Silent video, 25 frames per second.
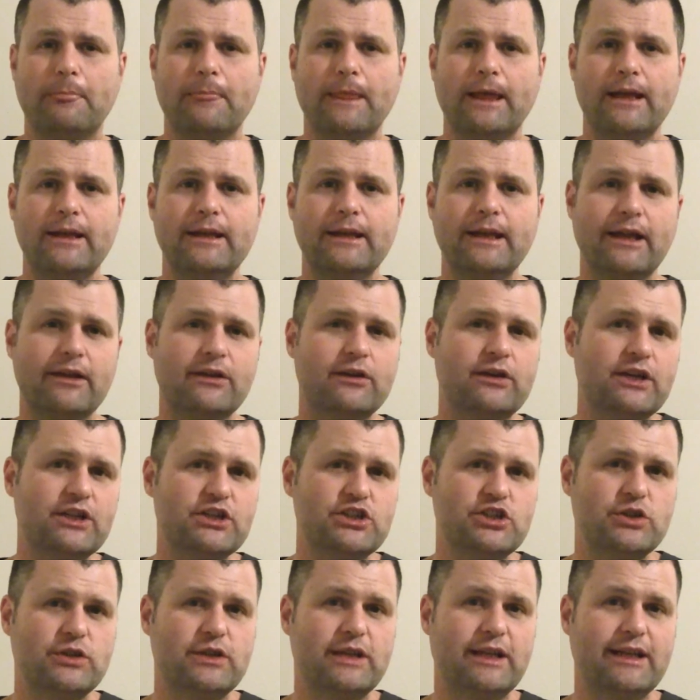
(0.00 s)
Another
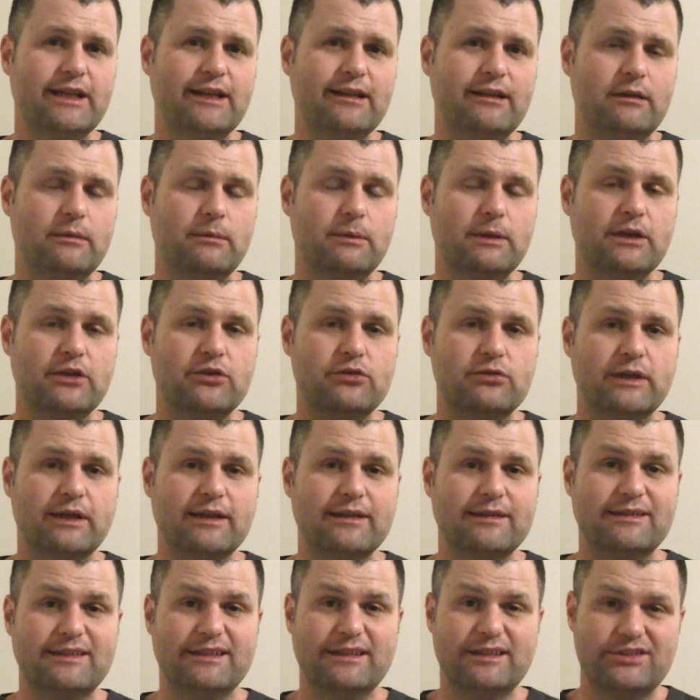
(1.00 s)
issue that needs to be
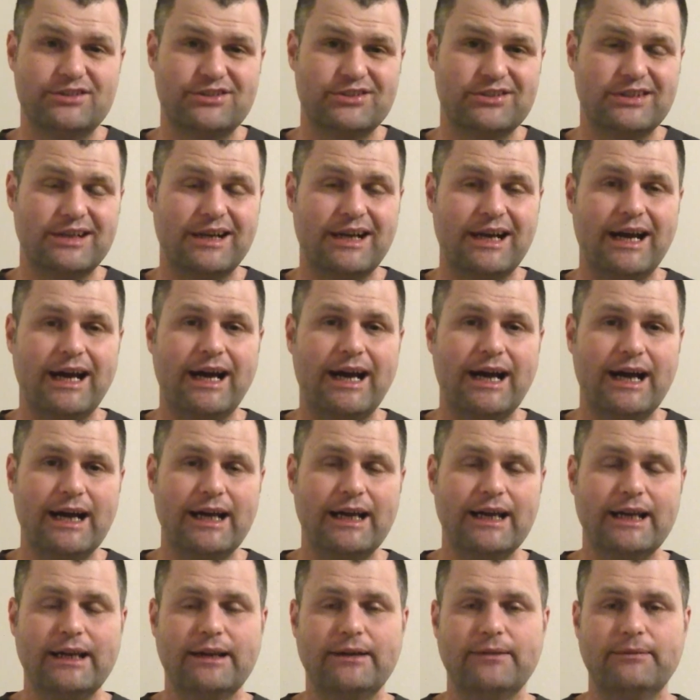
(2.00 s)
addressed is your
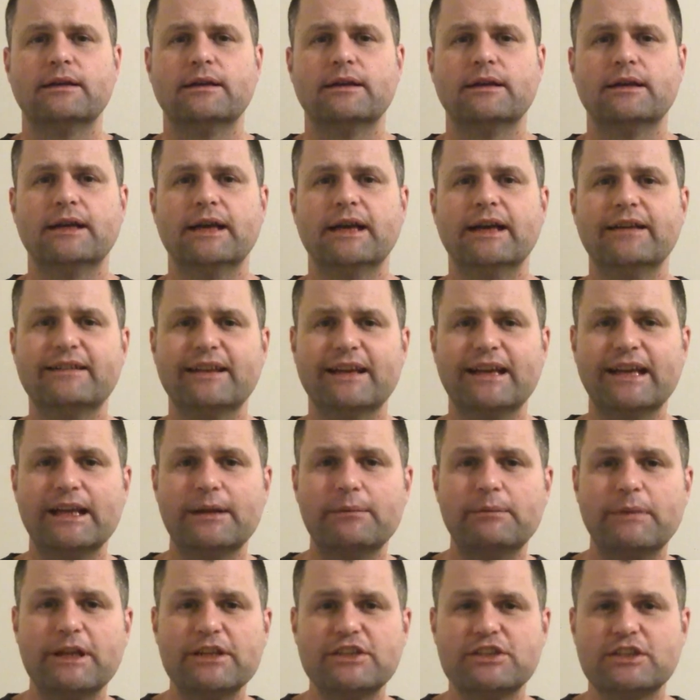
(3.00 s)
eye. As I
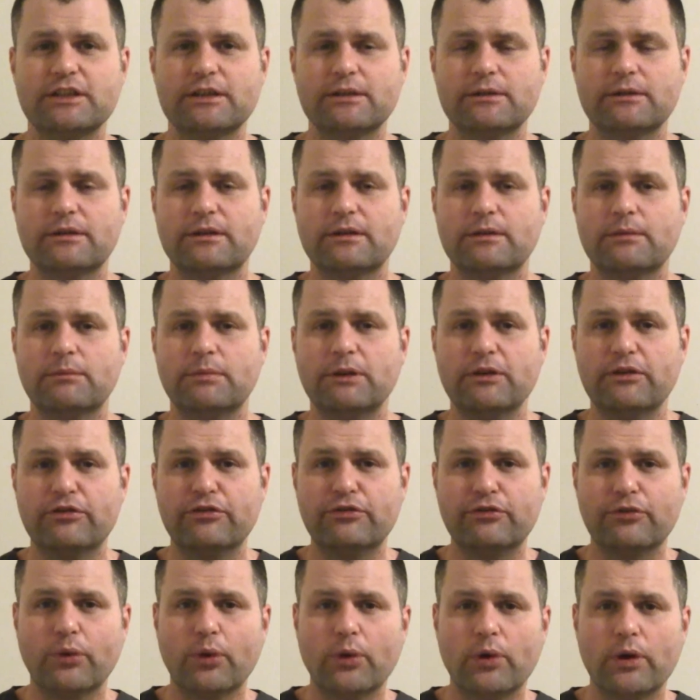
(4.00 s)
had mentioned
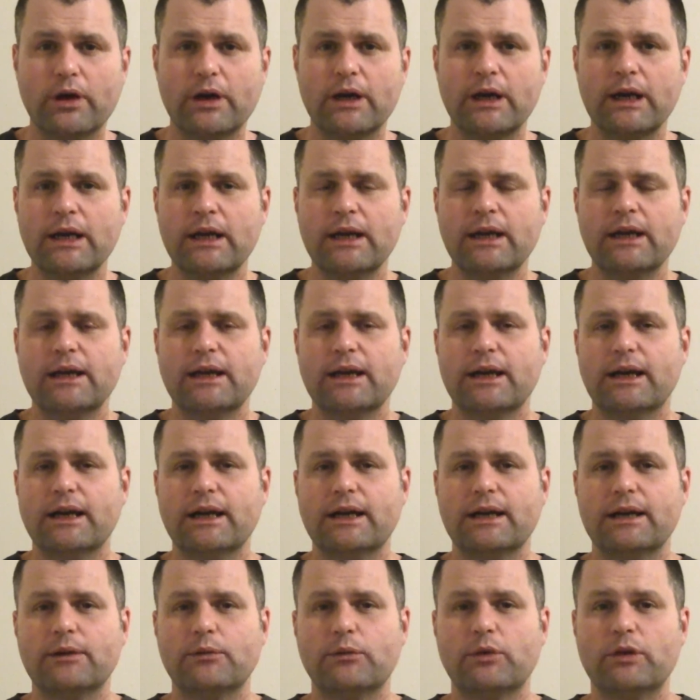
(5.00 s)
before,
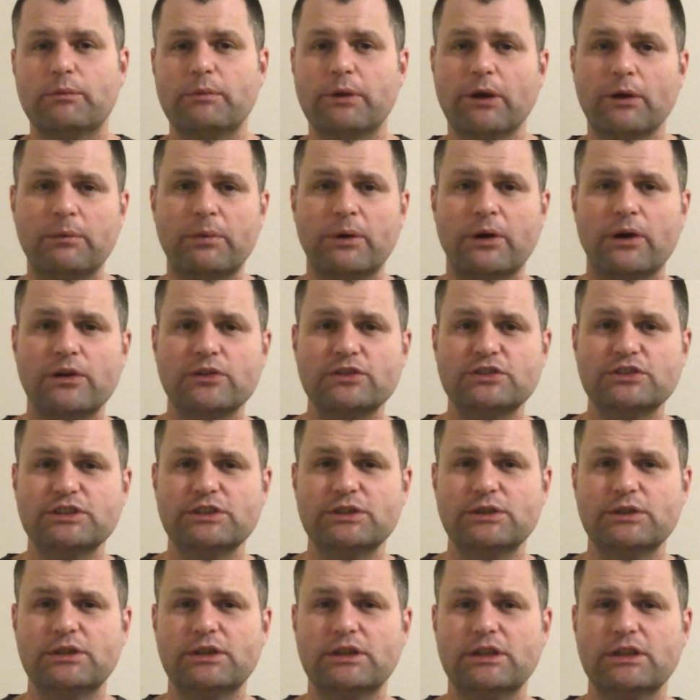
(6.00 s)
with Bell
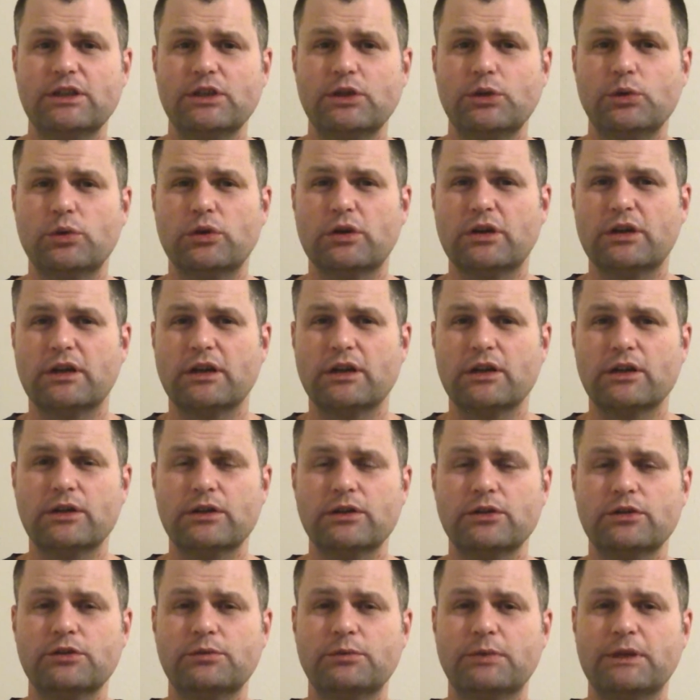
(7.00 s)
palsy, you are going to
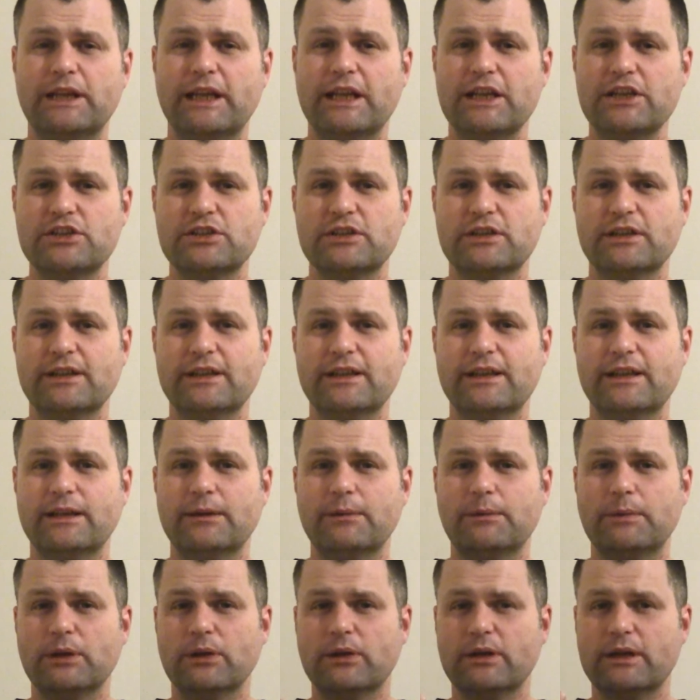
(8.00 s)
lose potentially the
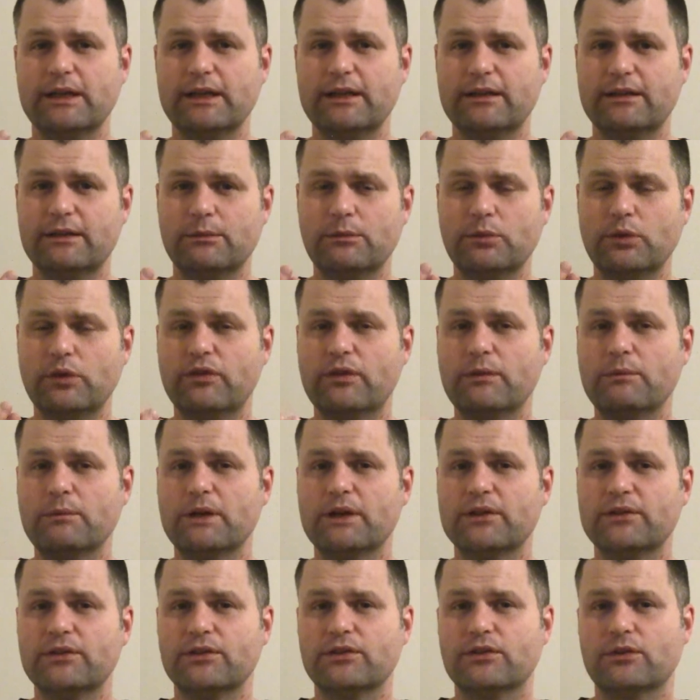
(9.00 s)
ability to move the
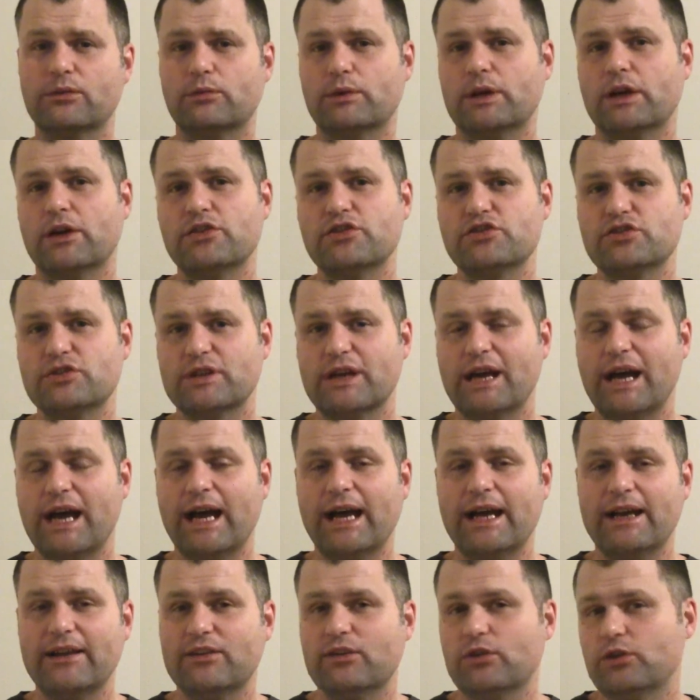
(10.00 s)
muscles around your
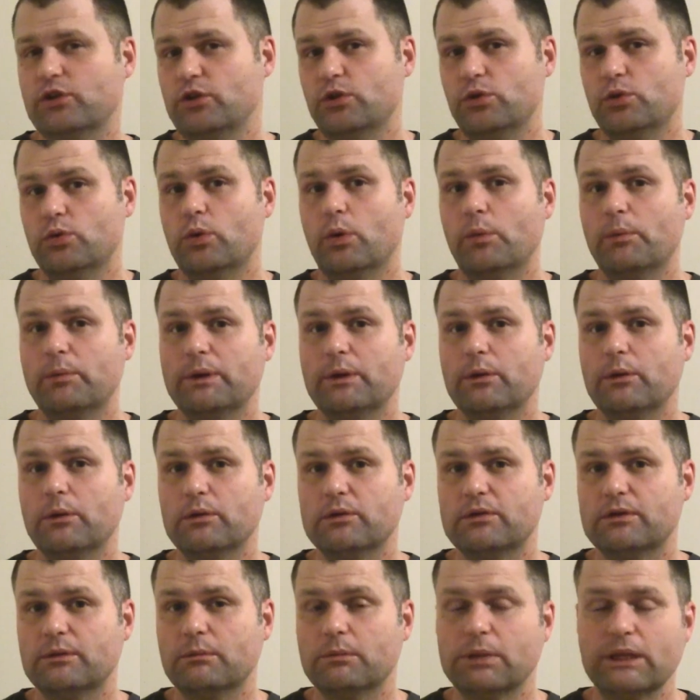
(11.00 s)
eye, so you won't be
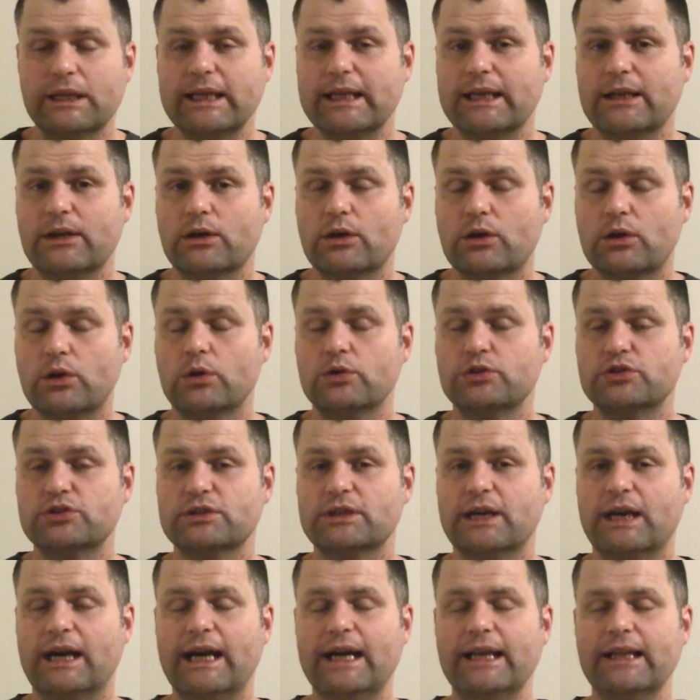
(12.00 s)
able to blink or close
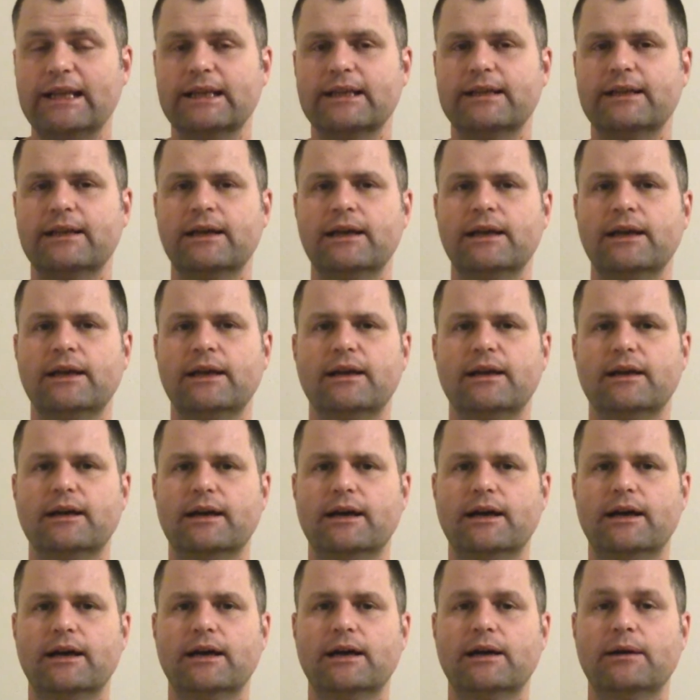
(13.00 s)
your eyelid.
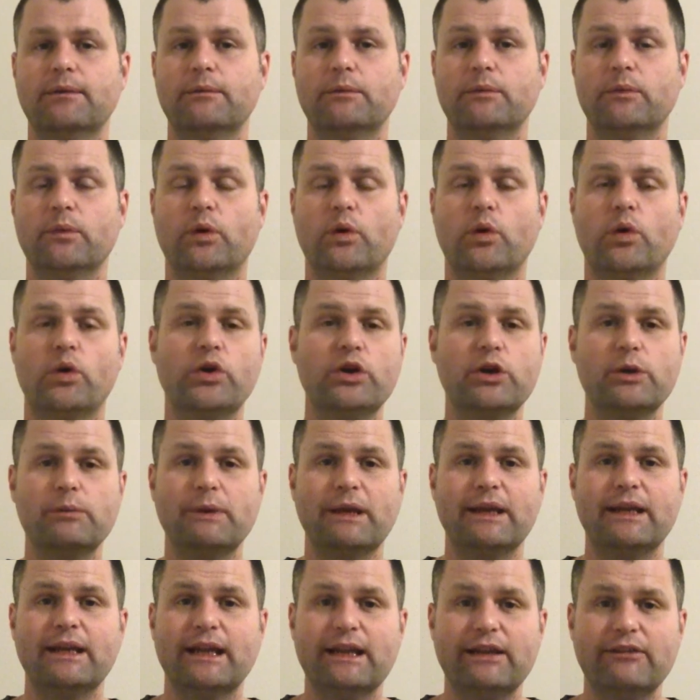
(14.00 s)
Or you
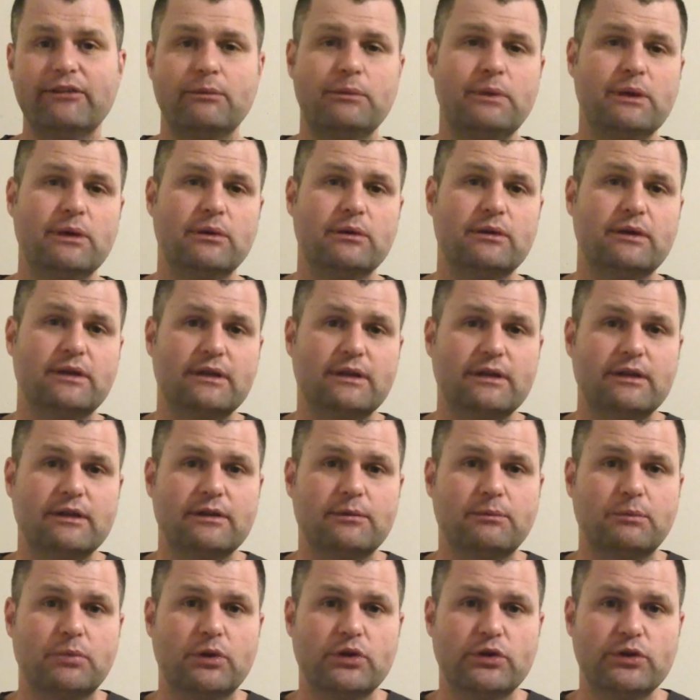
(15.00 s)
may not even be able
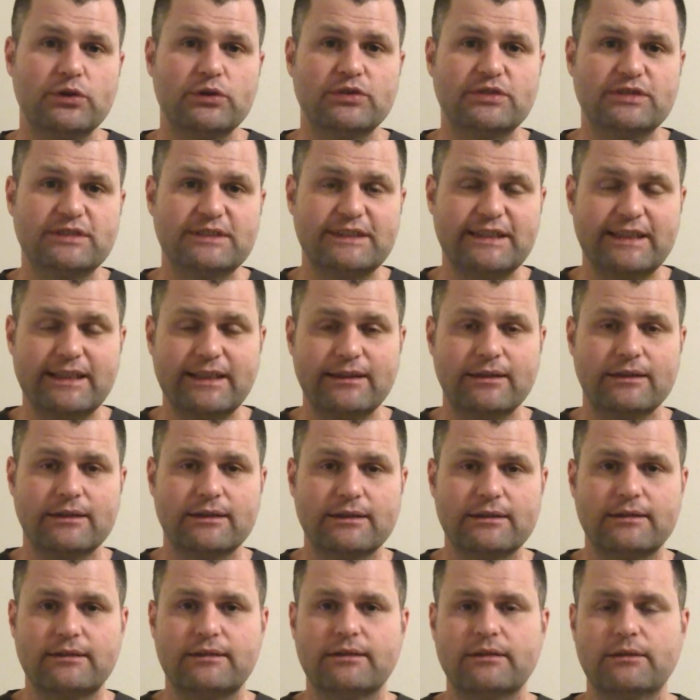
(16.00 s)
to produce
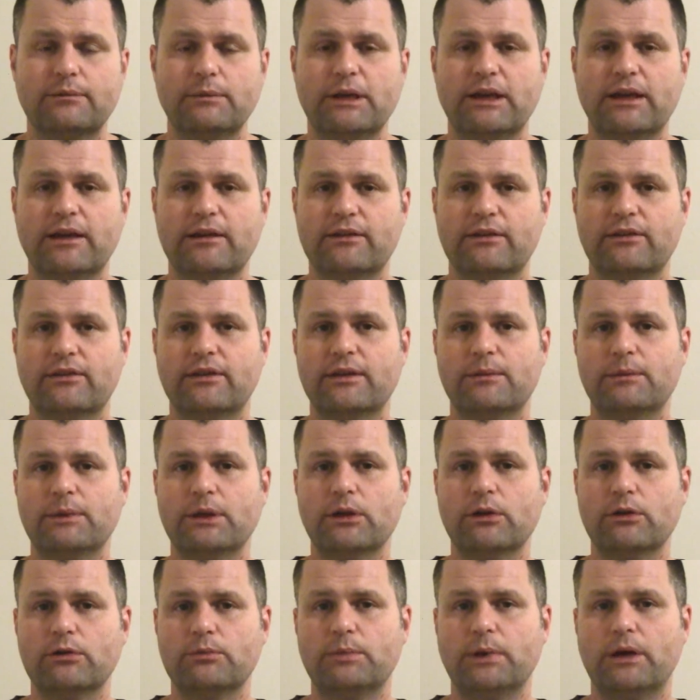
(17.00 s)
tears because of the
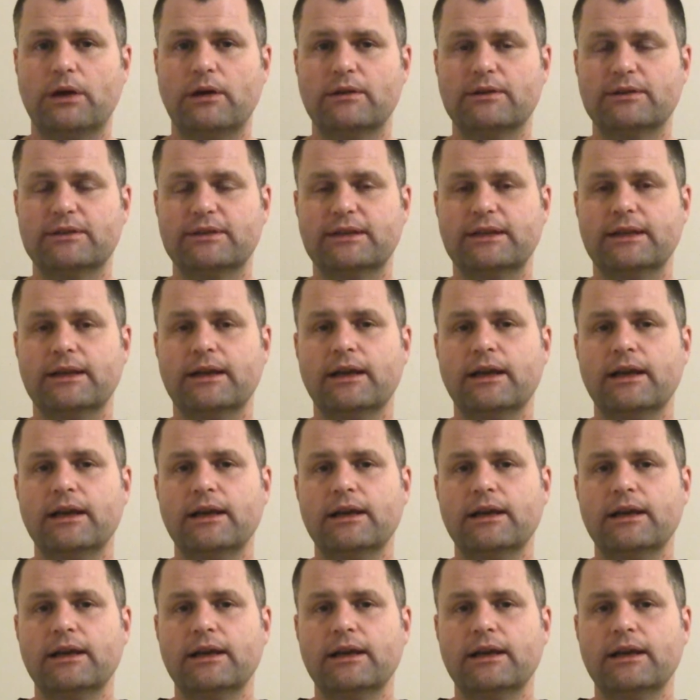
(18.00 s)
Bell palsy.